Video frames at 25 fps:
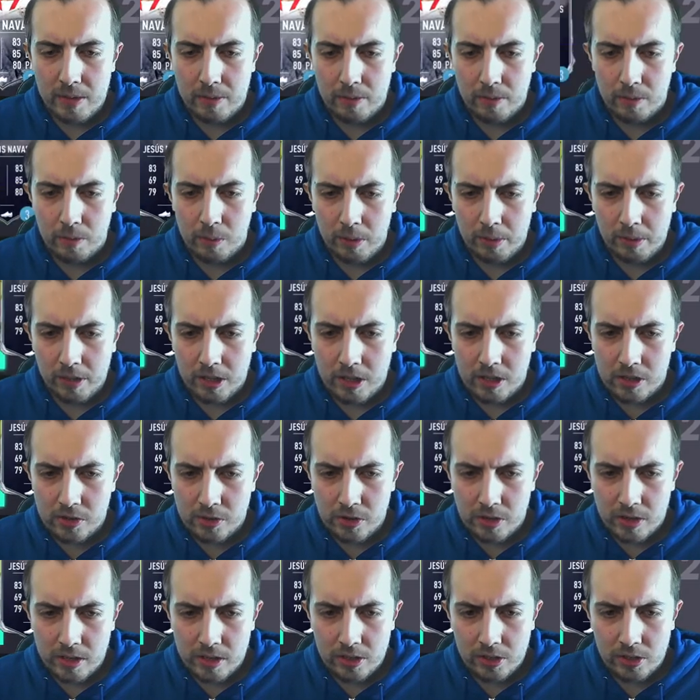What I'm going to
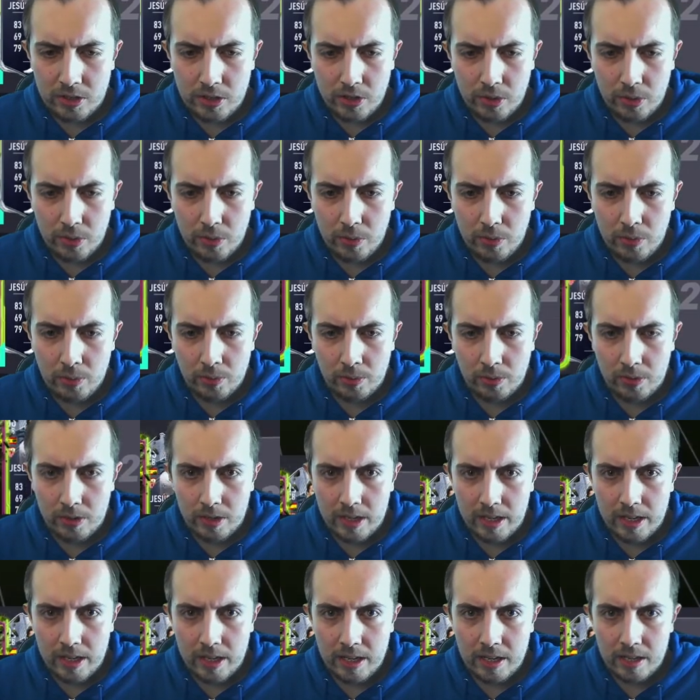try and do
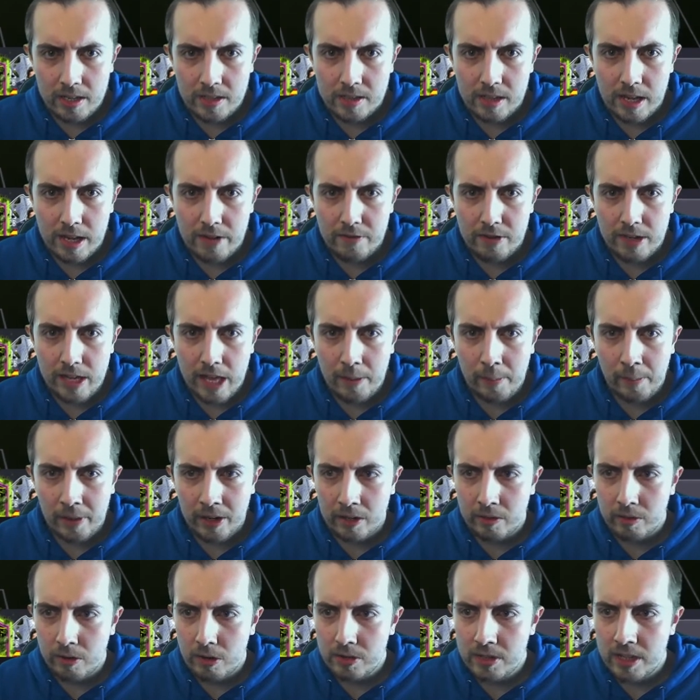is every game I'm
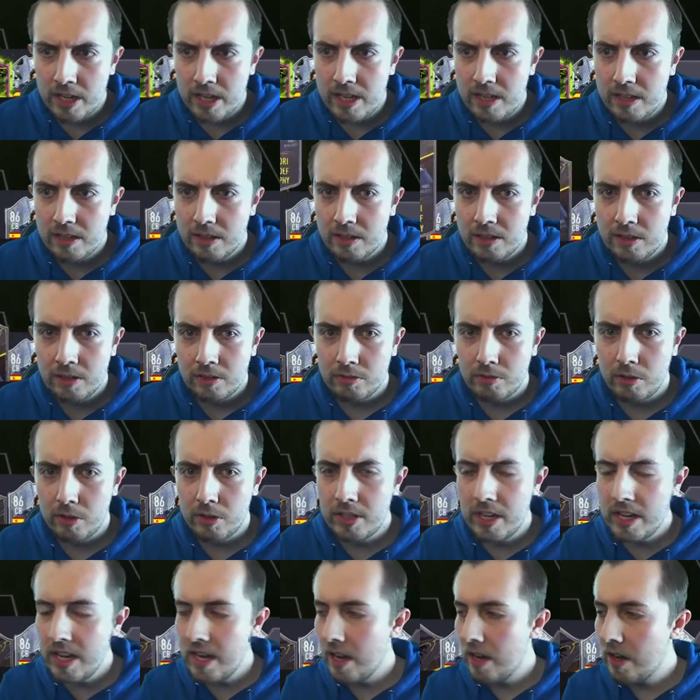going to
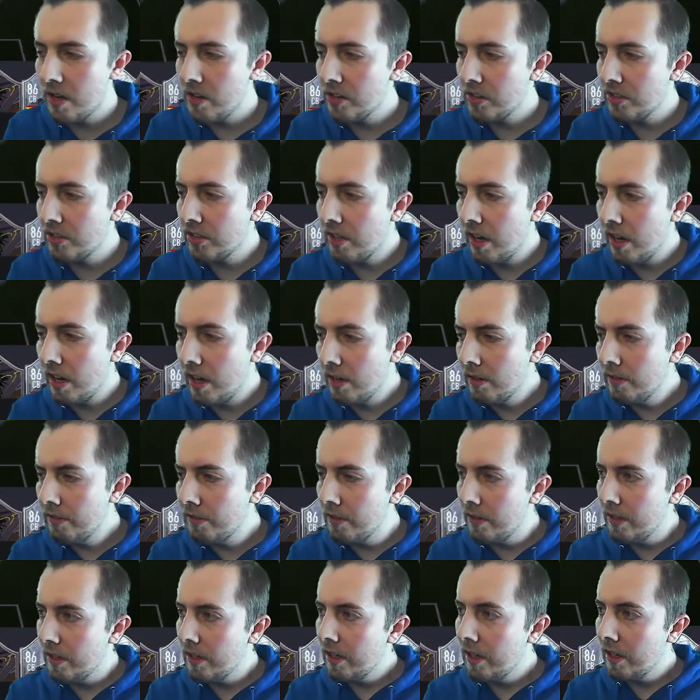rotate our staff,
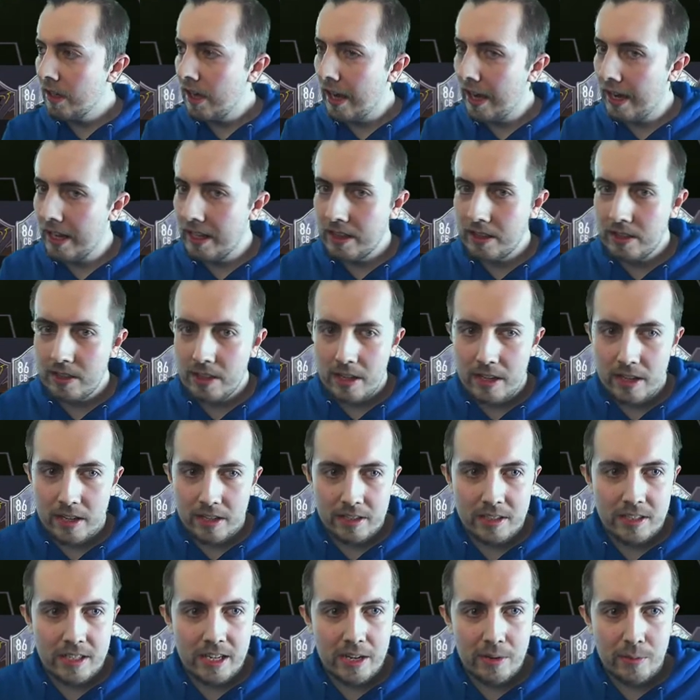and
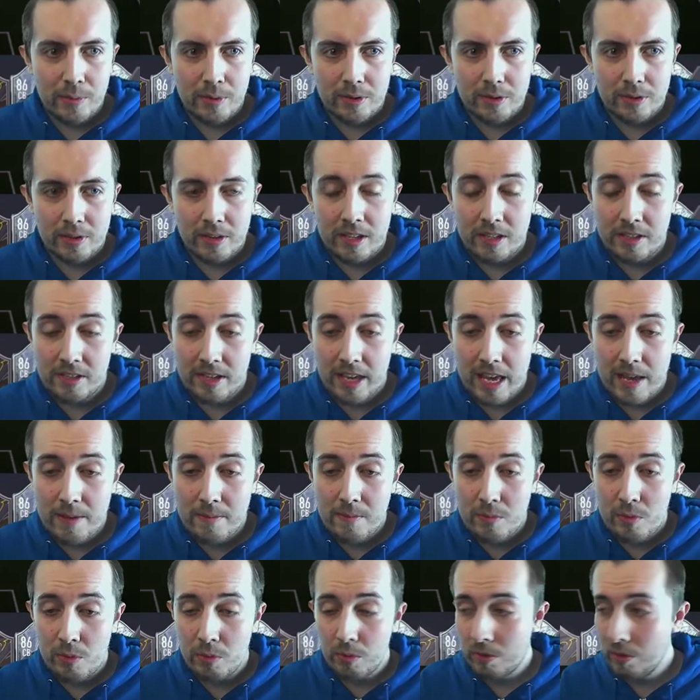today this game,
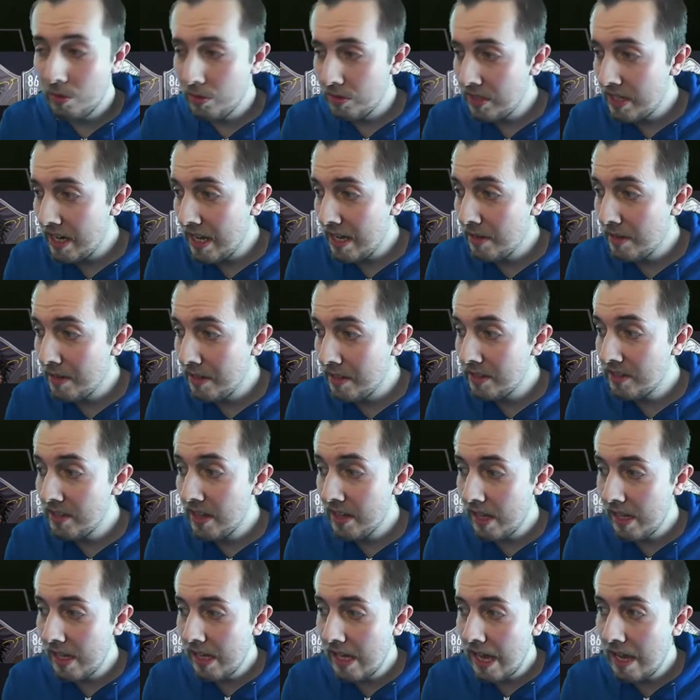or not today, the
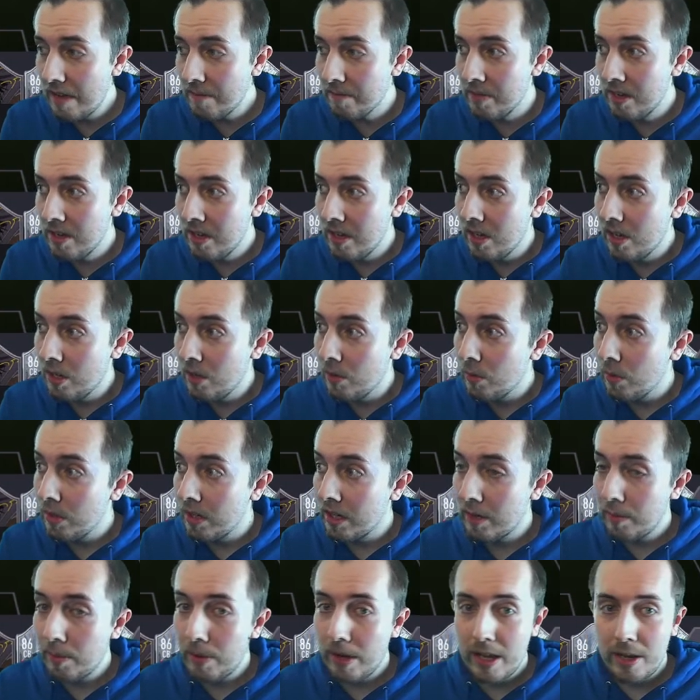second game, we're going
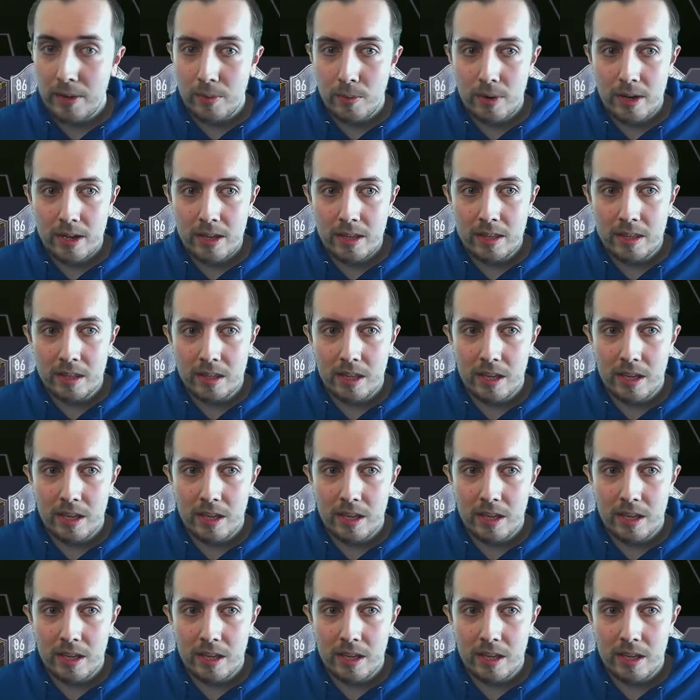to play with